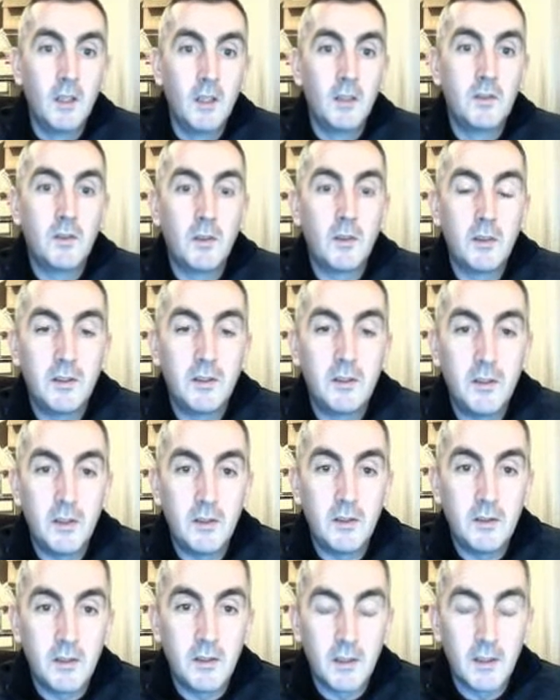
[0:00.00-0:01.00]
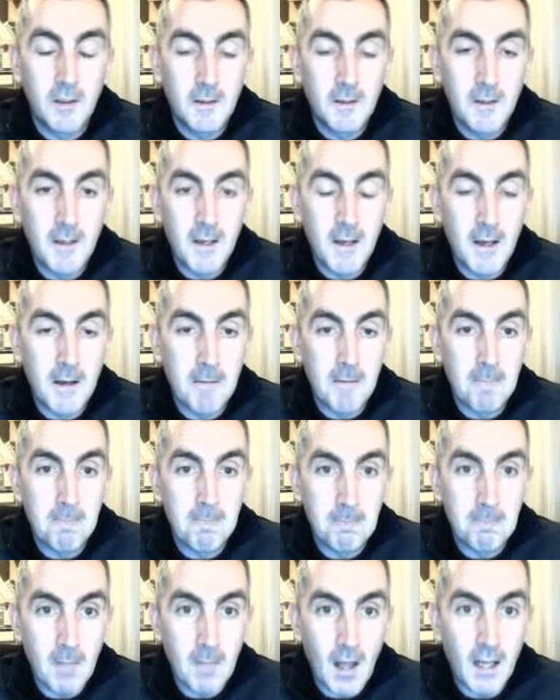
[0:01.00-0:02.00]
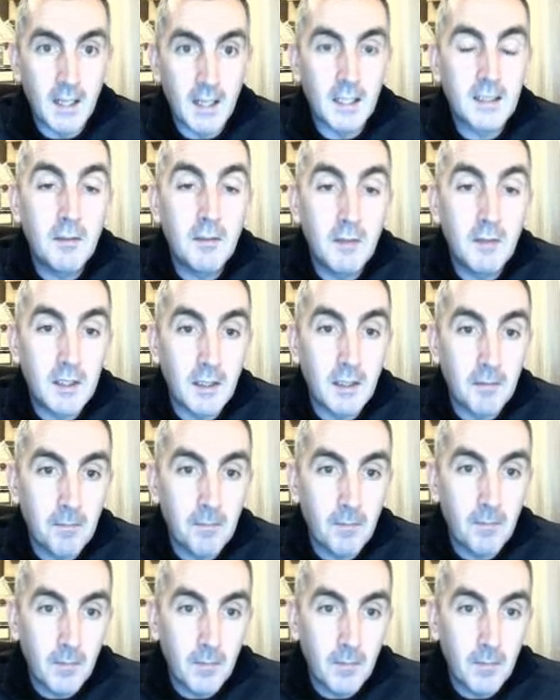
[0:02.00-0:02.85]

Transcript: So this is an activity,